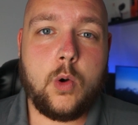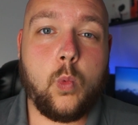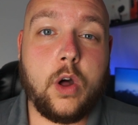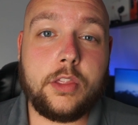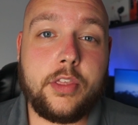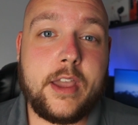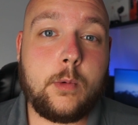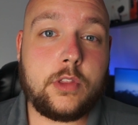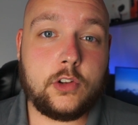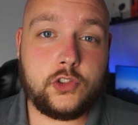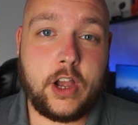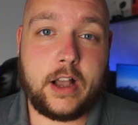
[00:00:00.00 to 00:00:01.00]
One thing with
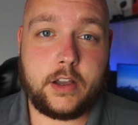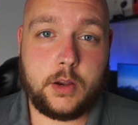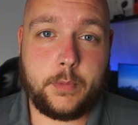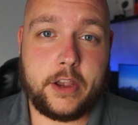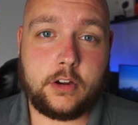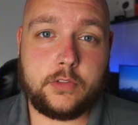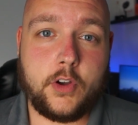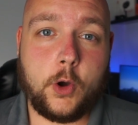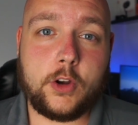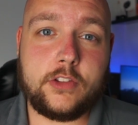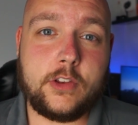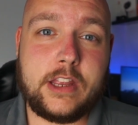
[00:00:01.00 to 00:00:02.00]
a shotgun
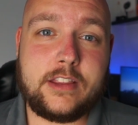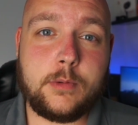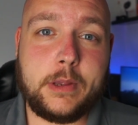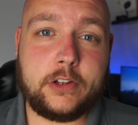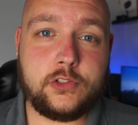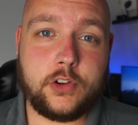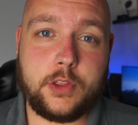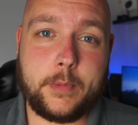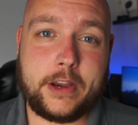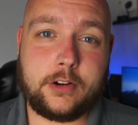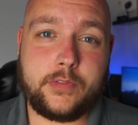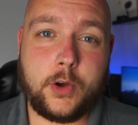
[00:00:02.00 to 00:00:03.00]
microphone is you need to make sure the
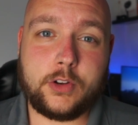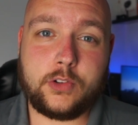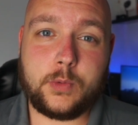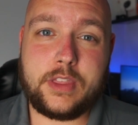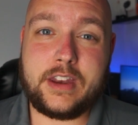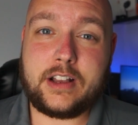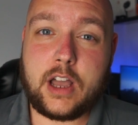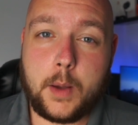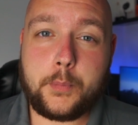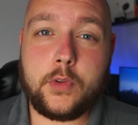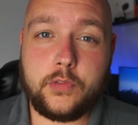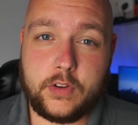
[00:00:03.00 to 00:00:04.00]
microphone is within a
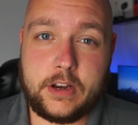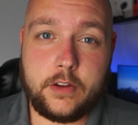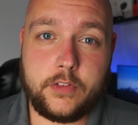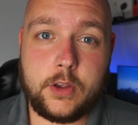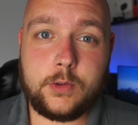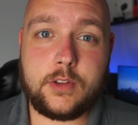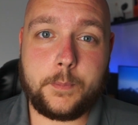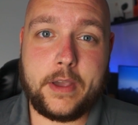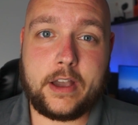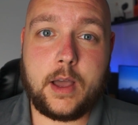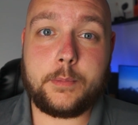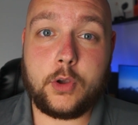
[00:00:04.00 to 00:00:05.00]
couple feet of you to
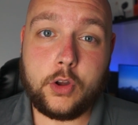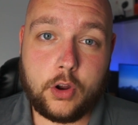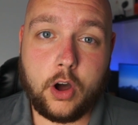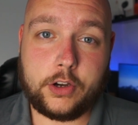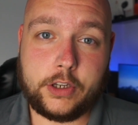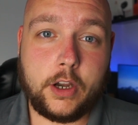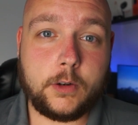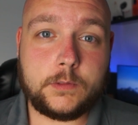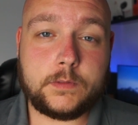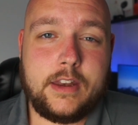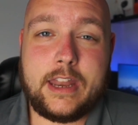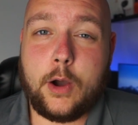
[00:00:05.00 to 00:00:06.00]
pick up good audio.
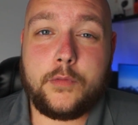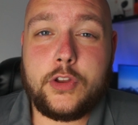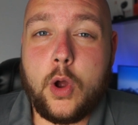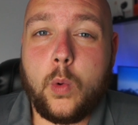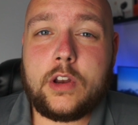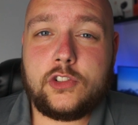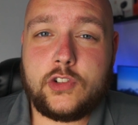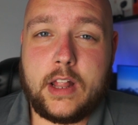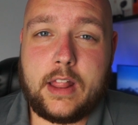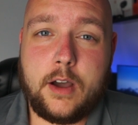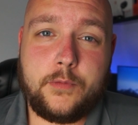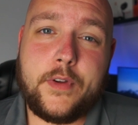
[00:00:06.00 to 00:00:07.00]
Now, if you don't want to
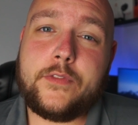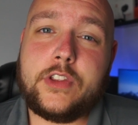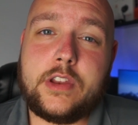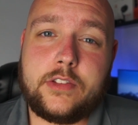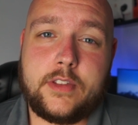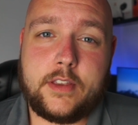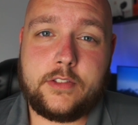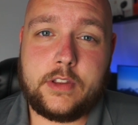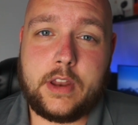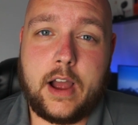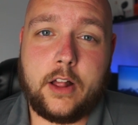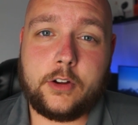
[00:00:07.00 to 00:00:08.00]
shell out $50 to
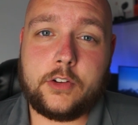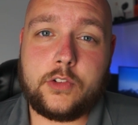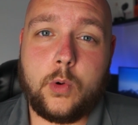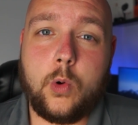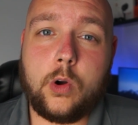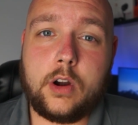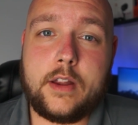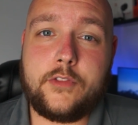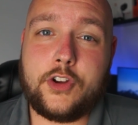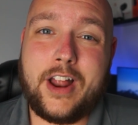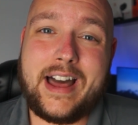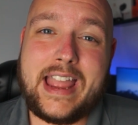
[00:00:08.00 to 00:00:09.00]
$60, or
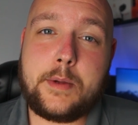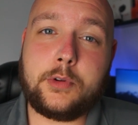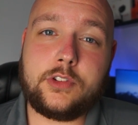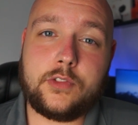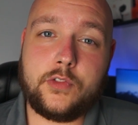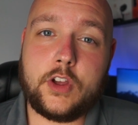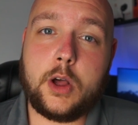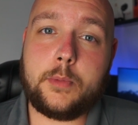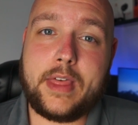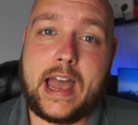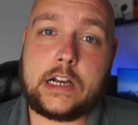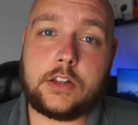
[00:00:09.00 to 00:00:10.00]
if you're not able to
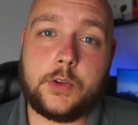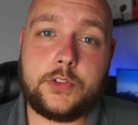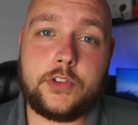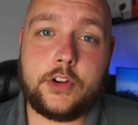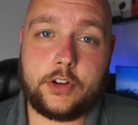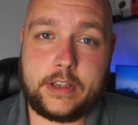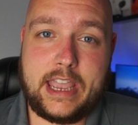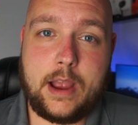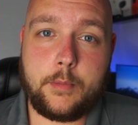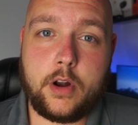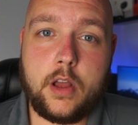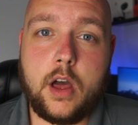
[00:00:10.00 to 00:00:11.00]
film that close to your
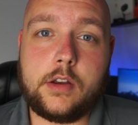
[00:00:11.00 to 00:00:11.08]
camera,